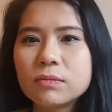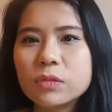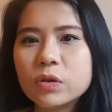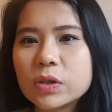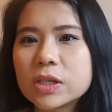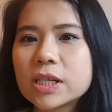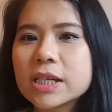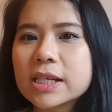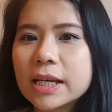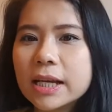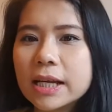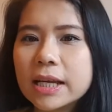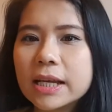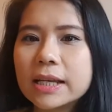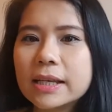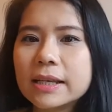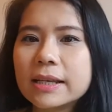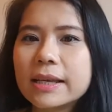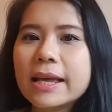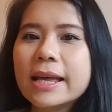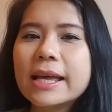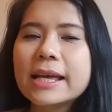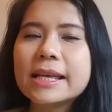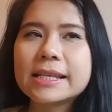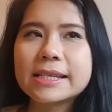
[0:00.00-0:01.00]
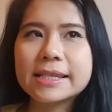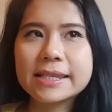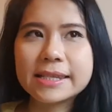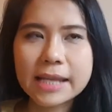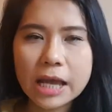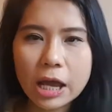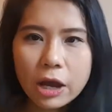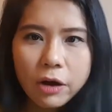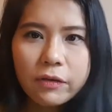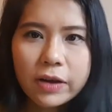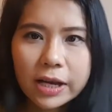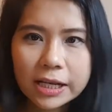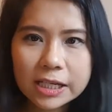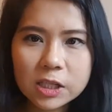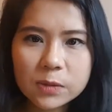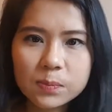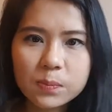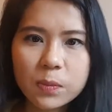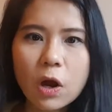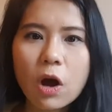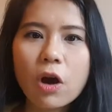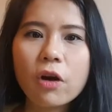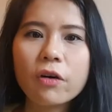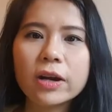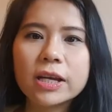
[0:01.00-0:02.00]
which is
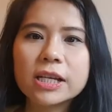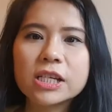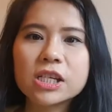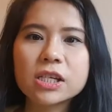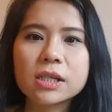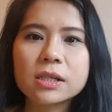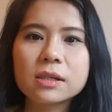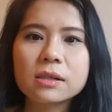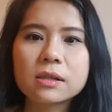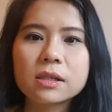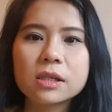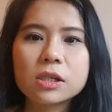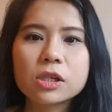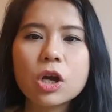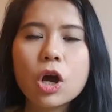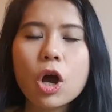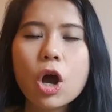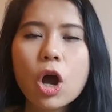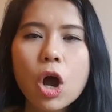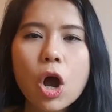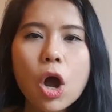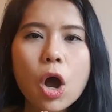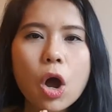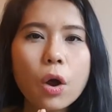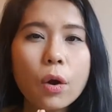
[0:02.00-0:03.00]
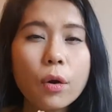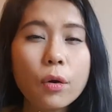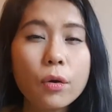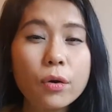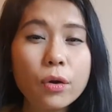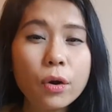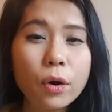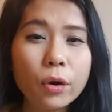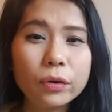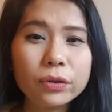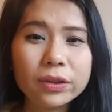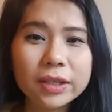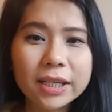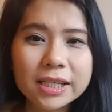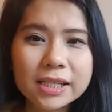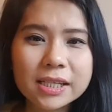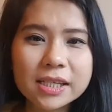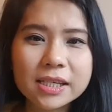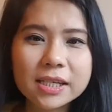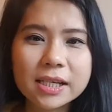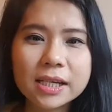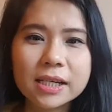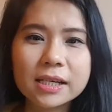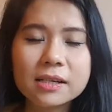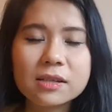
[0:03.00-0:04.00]
self-exploration, no
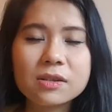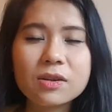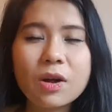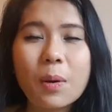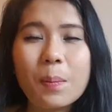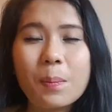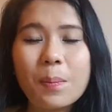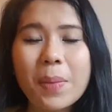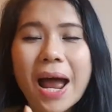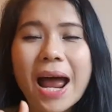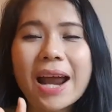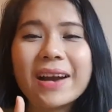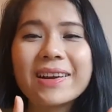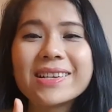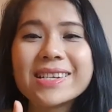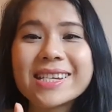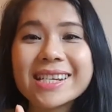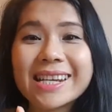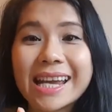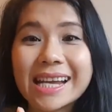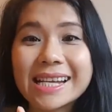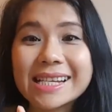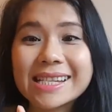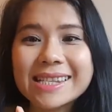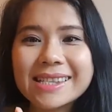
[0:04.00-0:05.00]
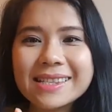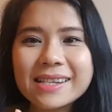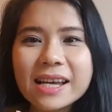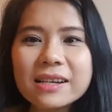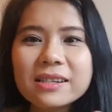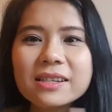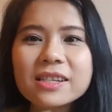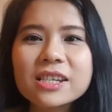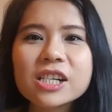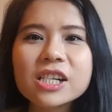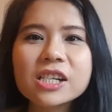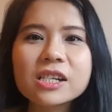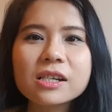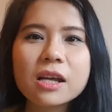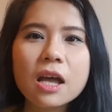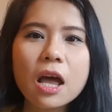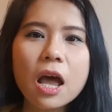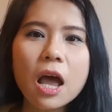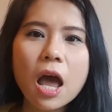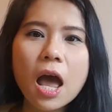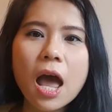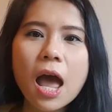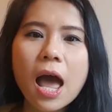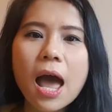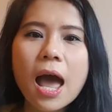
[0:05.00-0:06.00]
teachings or parenting as such.
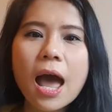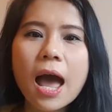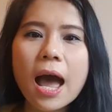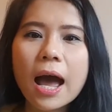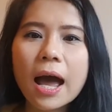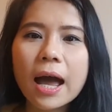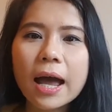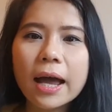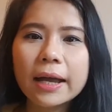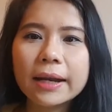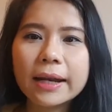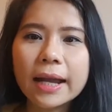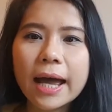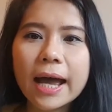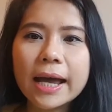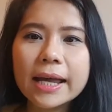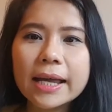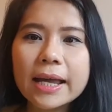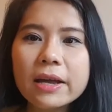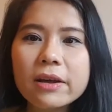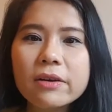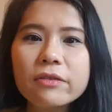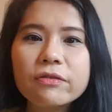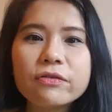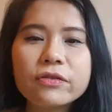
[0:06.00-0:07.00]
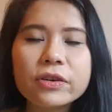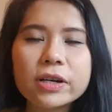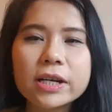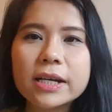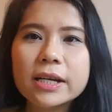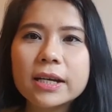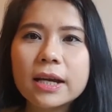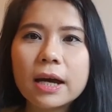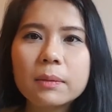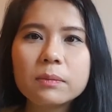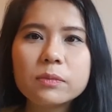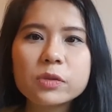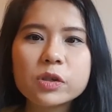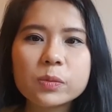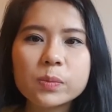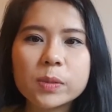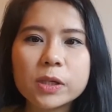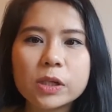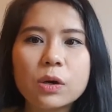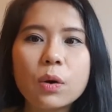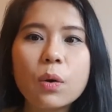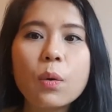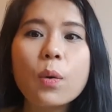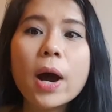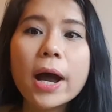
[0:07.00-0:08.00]
And I have freedom to
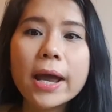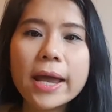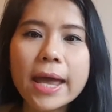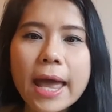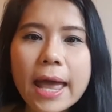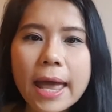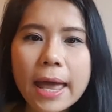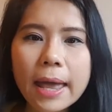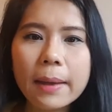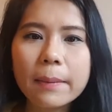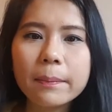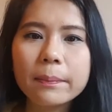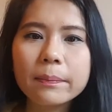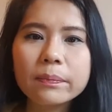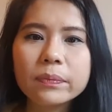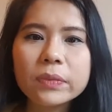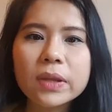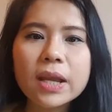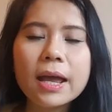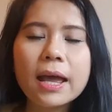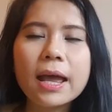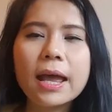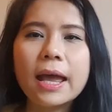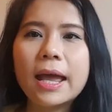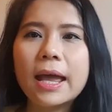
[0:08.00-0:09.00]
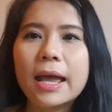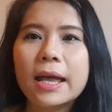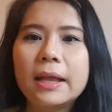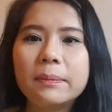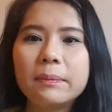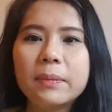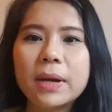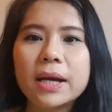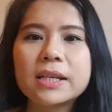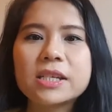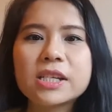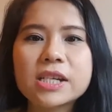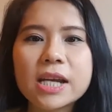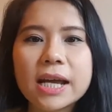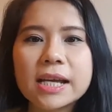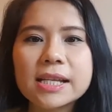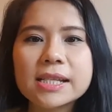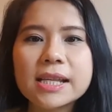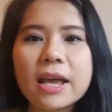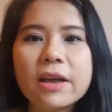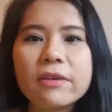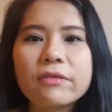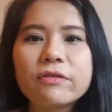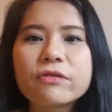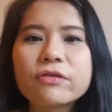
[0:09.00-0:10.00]
be who I am, and my
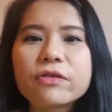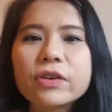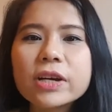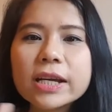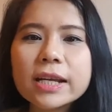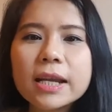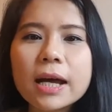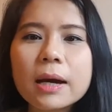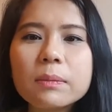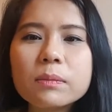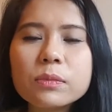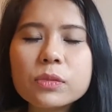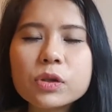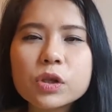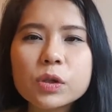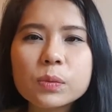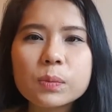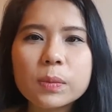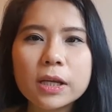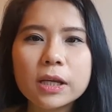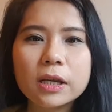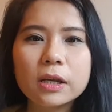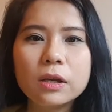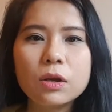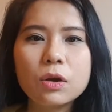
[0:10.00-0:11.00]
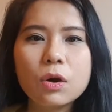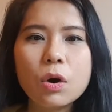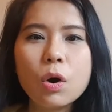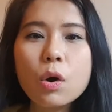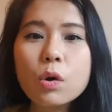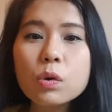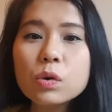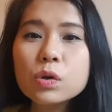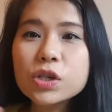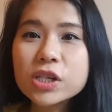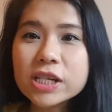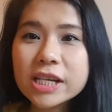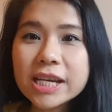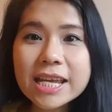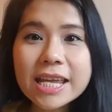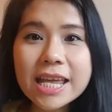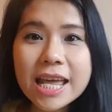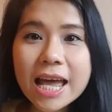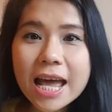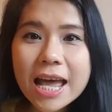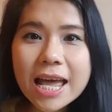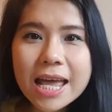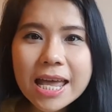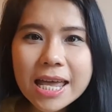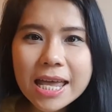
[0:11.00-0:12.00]
child has freedom to be who
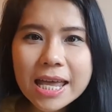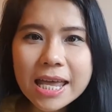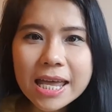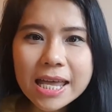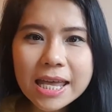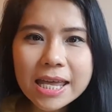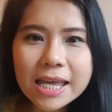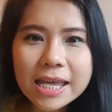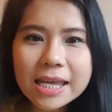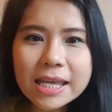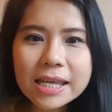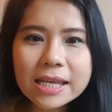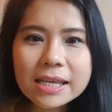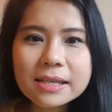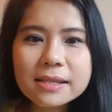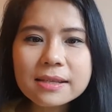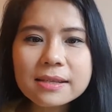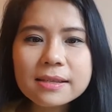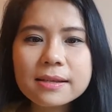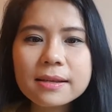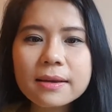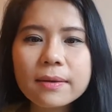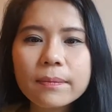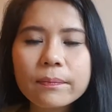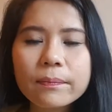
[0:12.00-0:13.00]
she is.